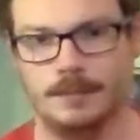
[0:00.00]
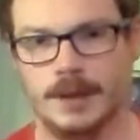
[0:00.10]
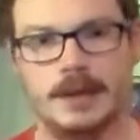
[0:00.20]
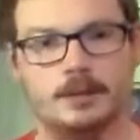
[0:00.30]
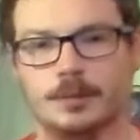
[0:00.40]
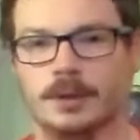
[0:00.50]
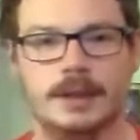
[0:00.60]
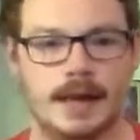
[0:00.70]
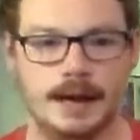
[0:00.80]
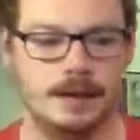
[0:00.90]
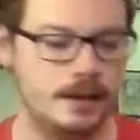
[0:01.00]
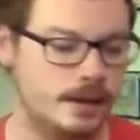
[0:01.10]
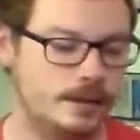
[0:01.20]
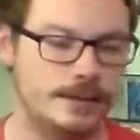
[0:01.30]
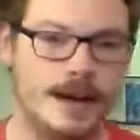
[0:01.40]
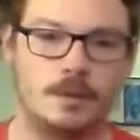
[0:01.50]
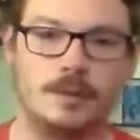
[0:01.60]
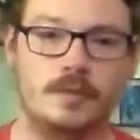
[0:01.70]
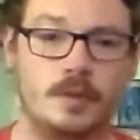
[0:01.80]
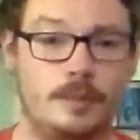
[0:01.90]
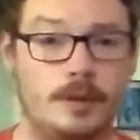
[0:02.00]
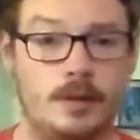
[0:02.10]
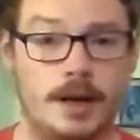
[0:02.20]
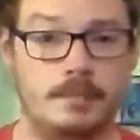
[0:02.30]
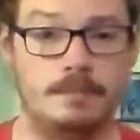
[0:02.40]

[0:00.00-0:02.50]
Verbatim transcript: It's really not. Lauri is going to be great.